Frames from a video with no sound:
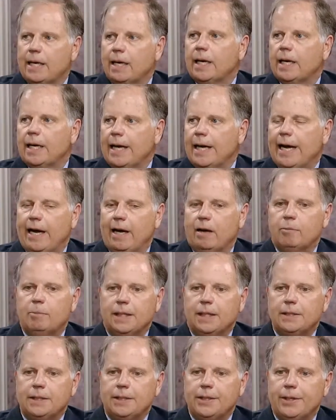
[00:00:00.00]
have,
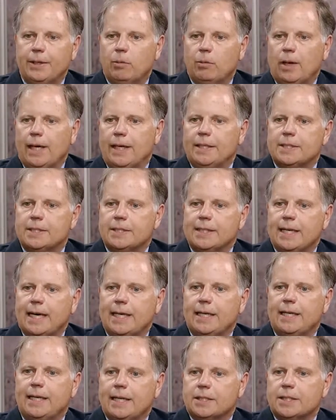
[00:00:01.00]
but you know what? It's not
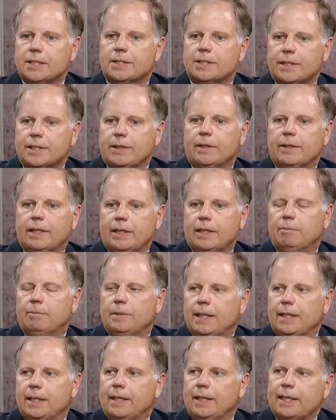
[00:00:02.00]
necessarily
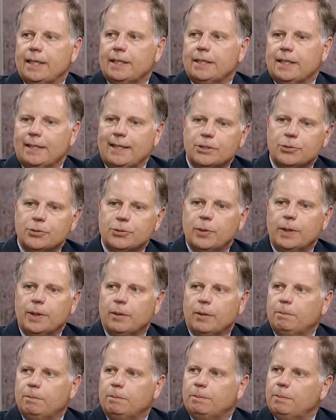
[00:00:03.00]
that's where
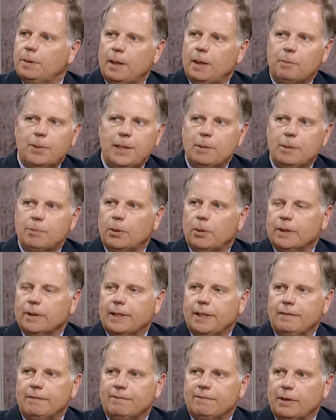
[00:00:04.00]
people get
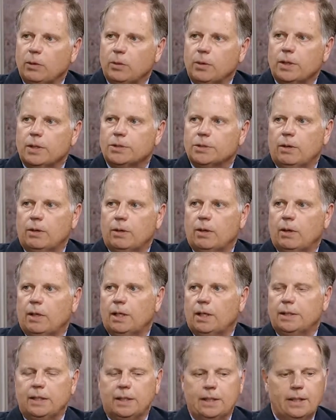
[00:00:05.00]
focused
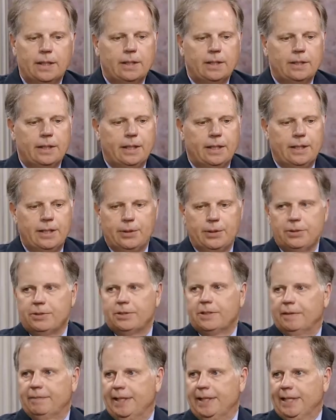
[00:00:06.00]
on the news
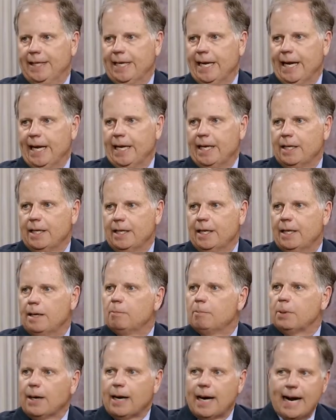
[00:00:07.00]
of the day.
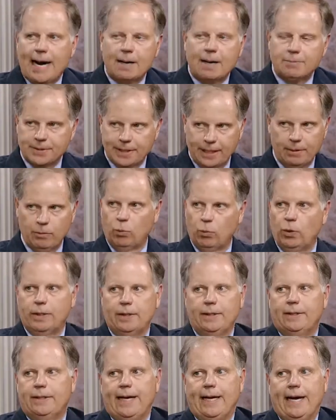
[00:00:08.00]
Perhaps they
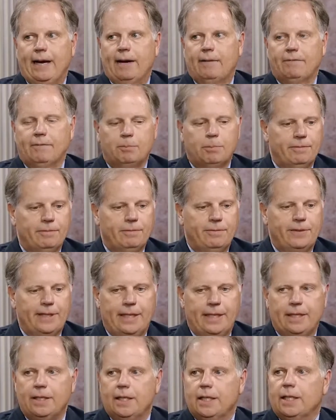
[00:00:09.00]
wouldn't have
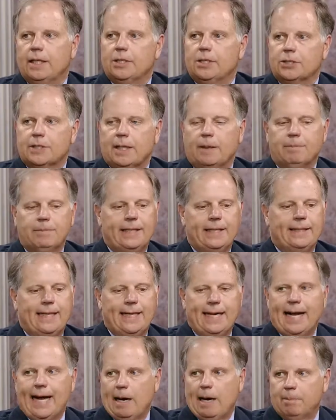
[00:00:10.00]
prevented something that
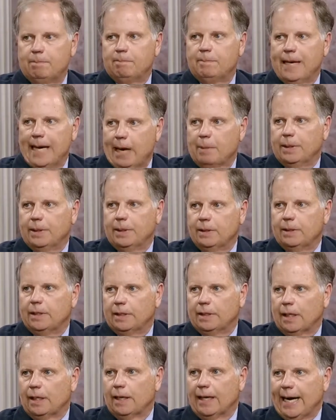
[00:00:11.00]
happened in
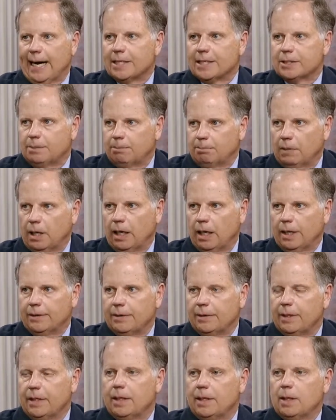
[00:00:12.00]
the last month.
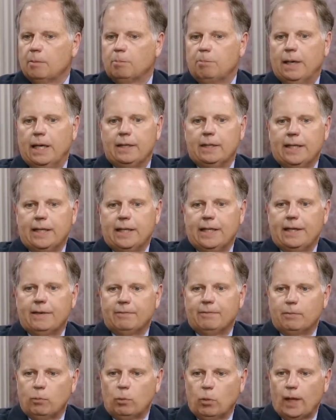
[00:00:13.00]
But
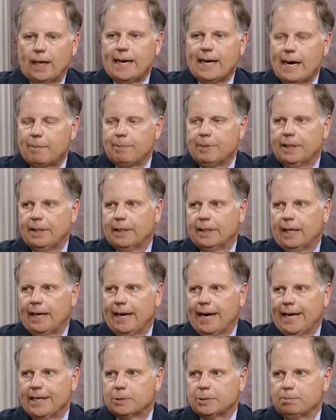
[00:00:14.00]
if what happened in the
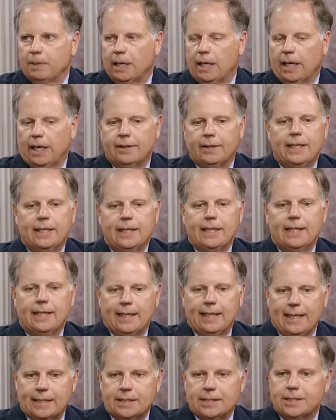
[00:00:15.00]
last month
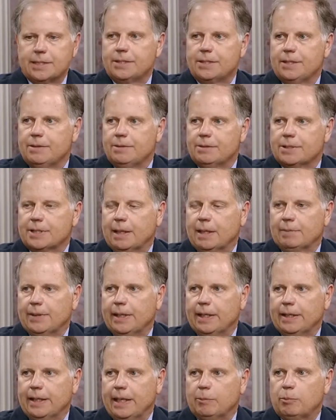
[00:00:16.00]
lets us do
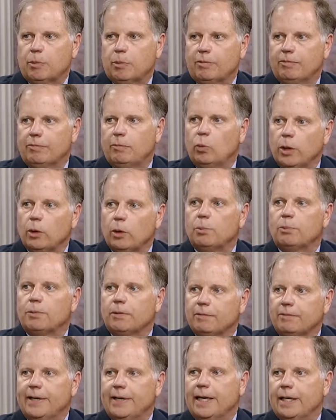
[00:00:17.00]
something that will
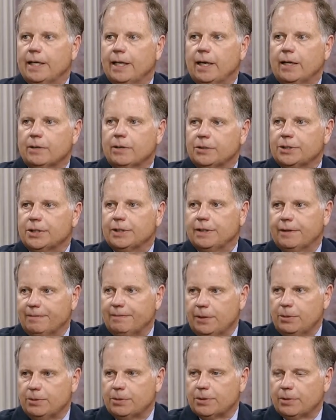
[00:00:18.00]
prevent others in the
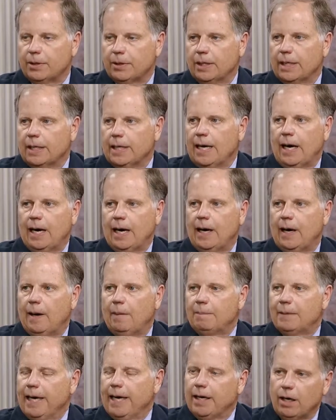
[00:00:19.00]
future,
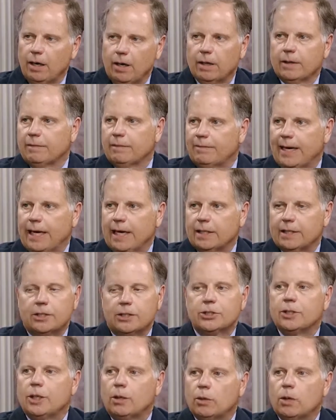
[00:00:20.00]
and other violence, there's
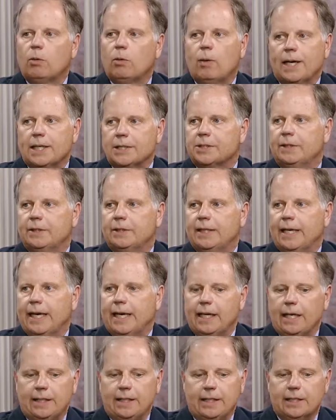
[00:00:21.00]
no question that
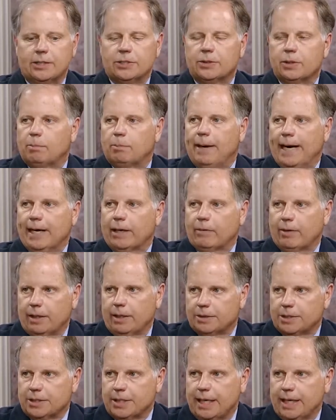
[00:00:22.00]
additional background
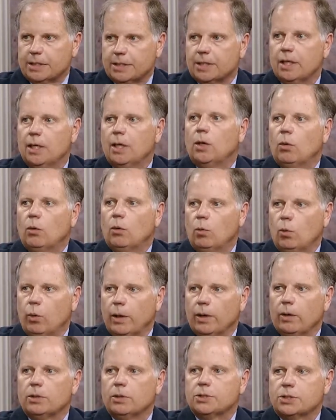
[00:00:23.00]
checks
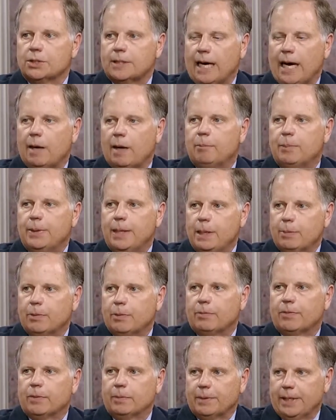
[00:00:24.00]
will stop people
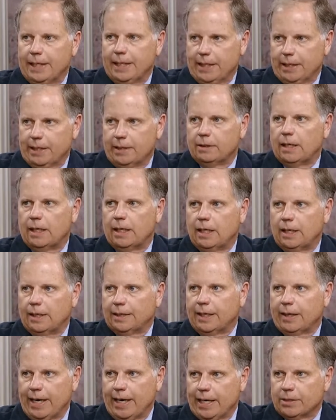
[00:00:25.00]
from getting their
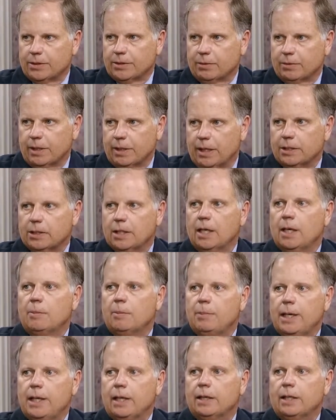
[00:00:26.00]
hands on guns,
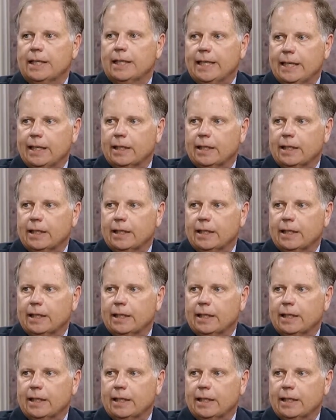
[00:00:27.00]
getting